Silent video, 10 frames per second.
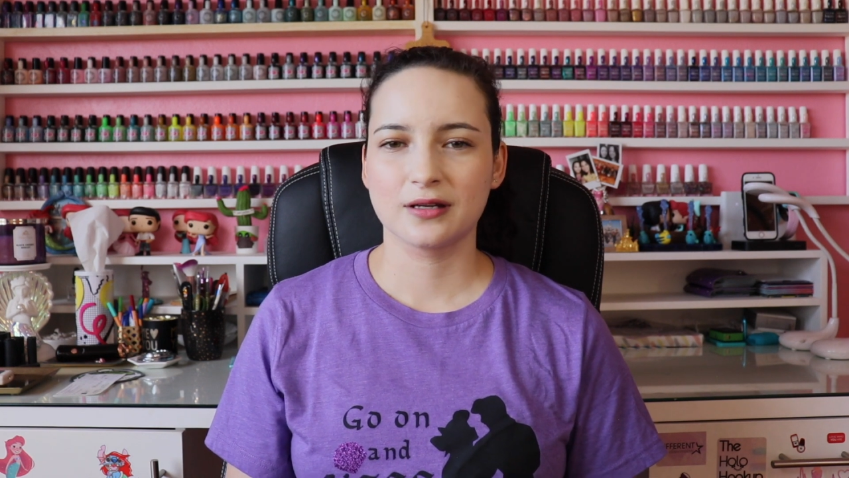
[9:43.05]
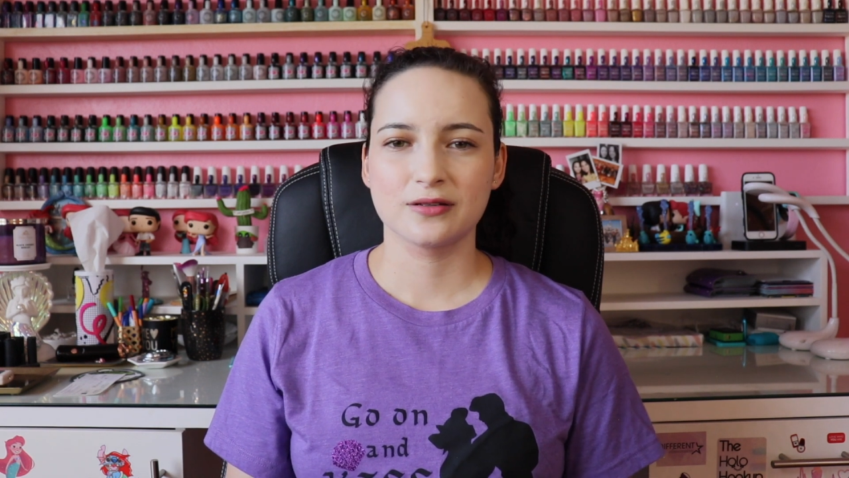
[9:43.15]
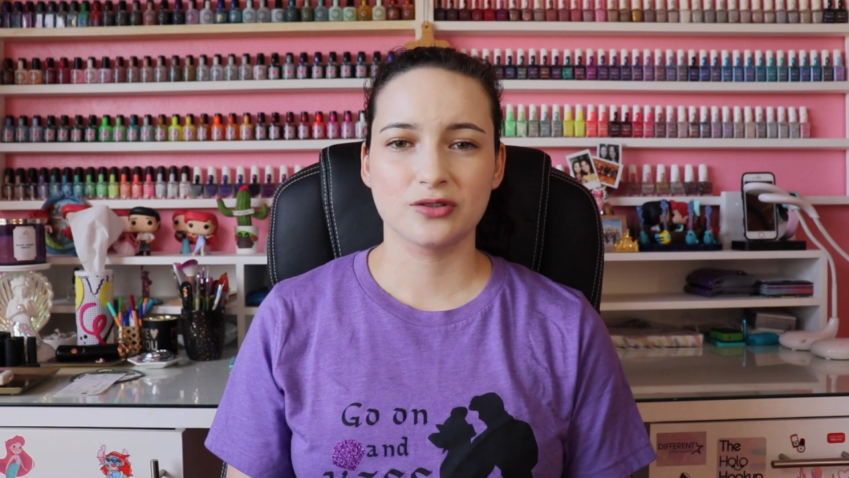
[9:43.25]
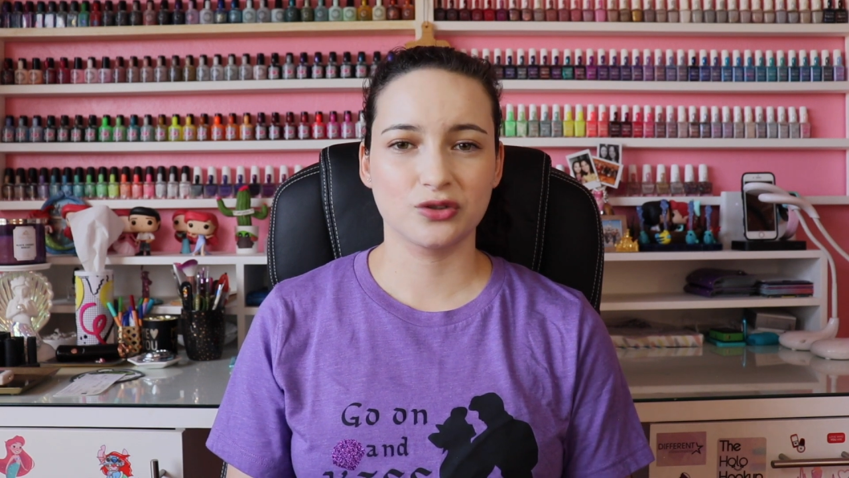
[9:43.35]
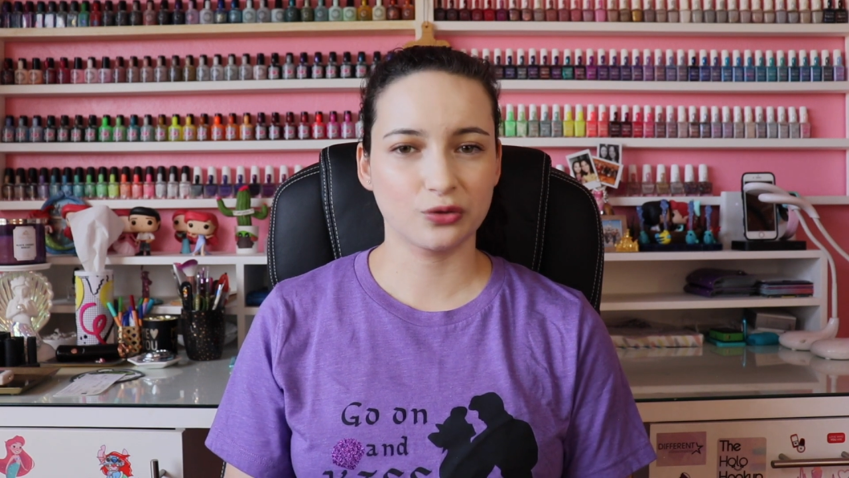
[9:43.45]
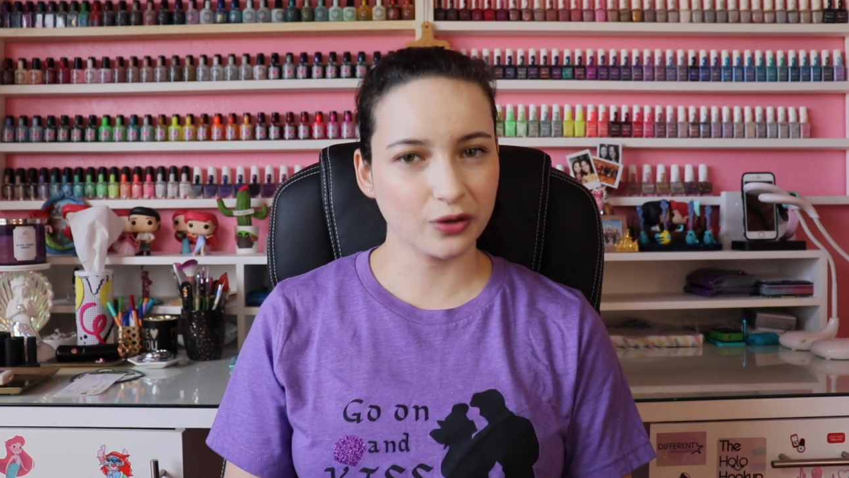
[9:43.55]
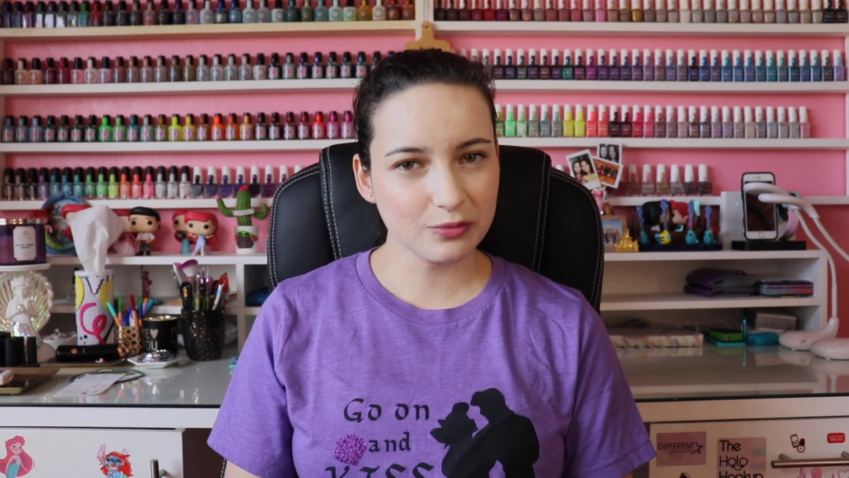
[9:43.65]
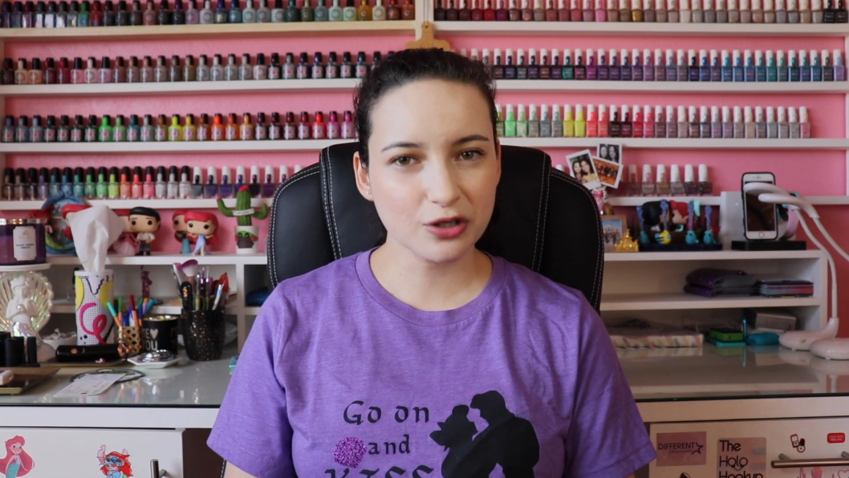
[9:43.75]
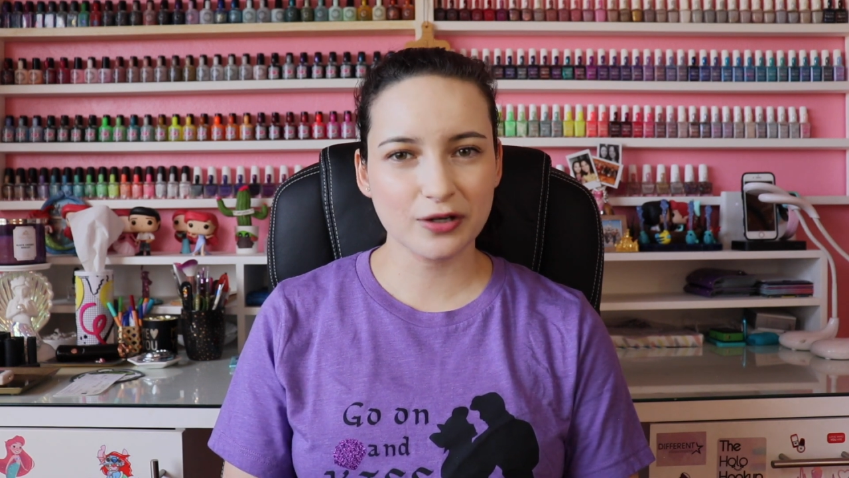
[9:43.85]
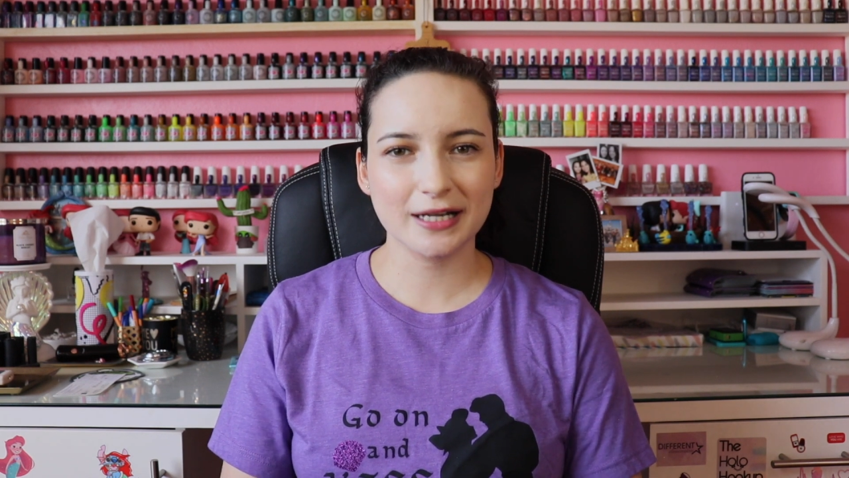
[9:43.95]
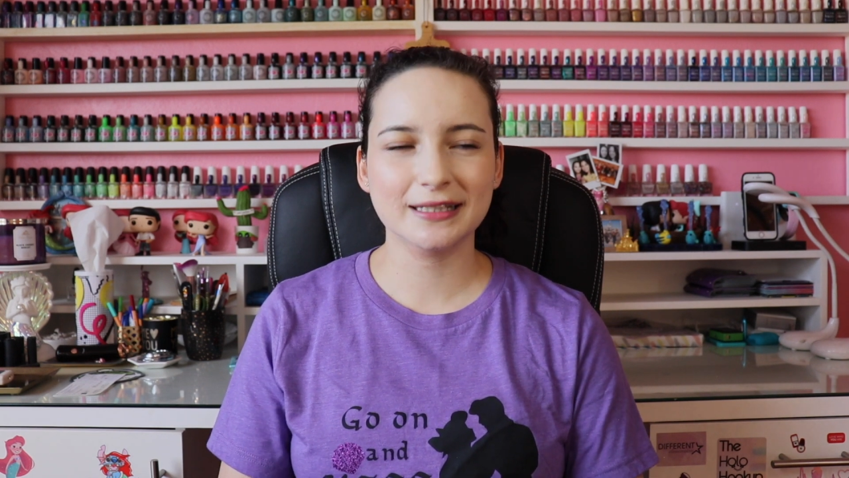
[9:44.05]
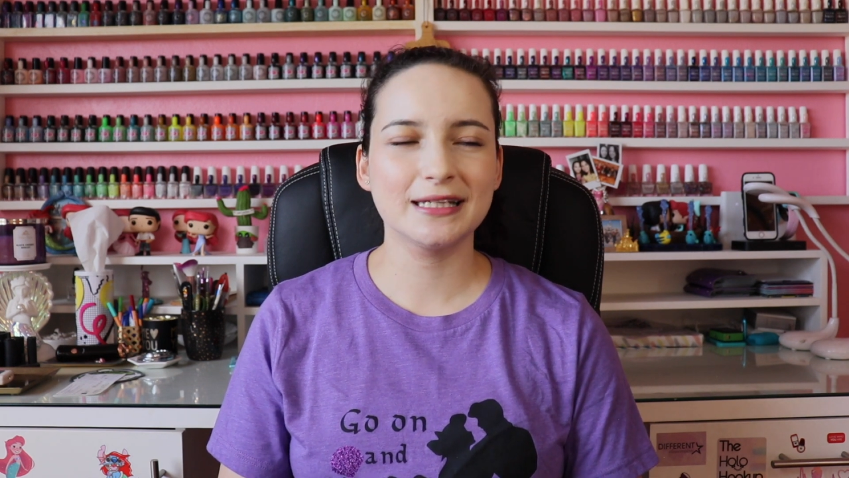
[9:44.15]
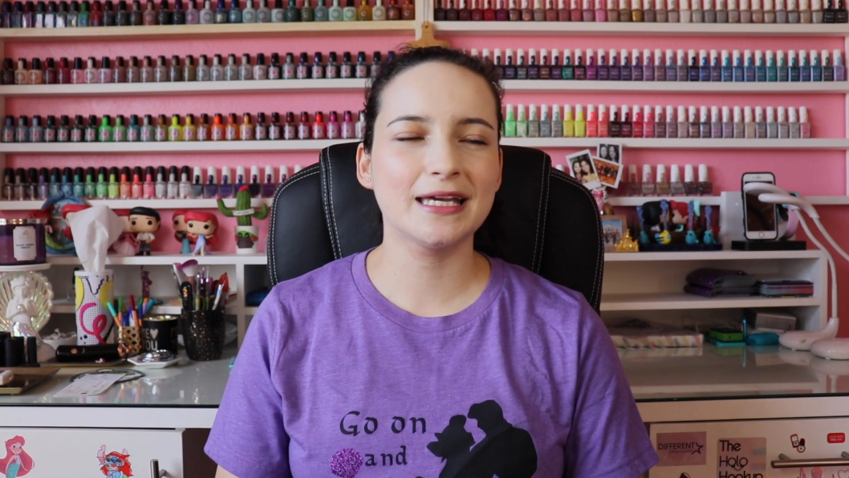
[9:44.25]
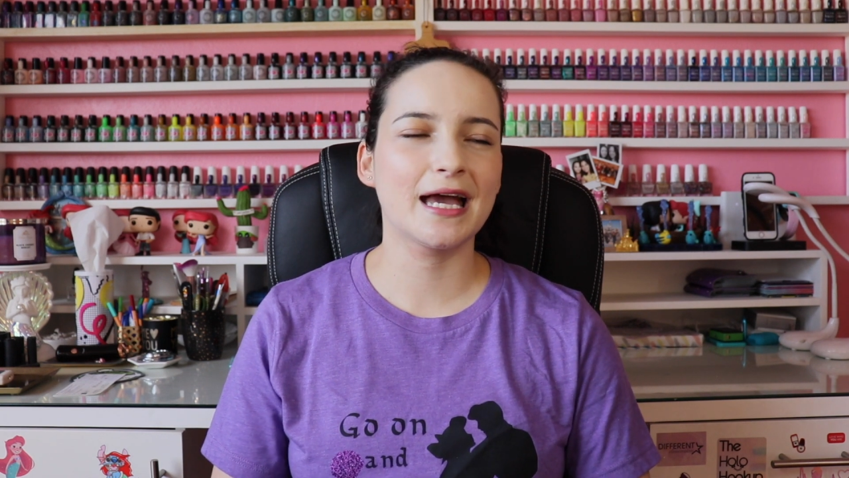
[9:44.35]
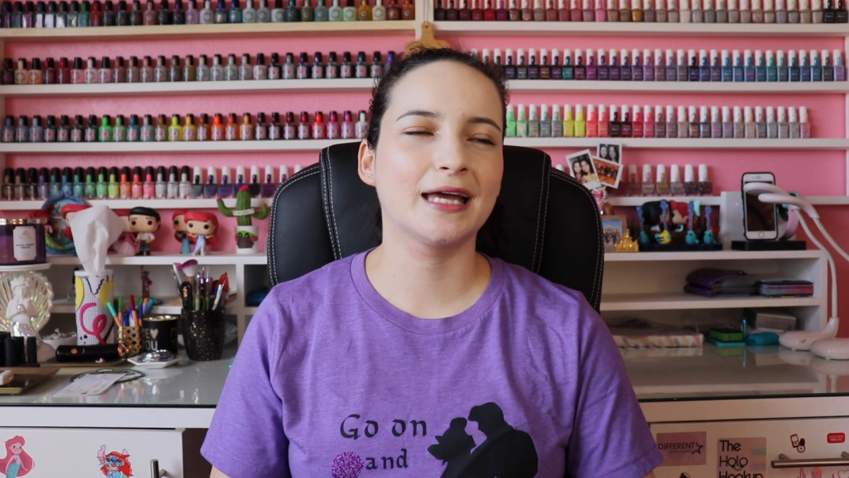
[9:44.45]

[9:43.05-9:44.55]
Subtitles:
store them correctly,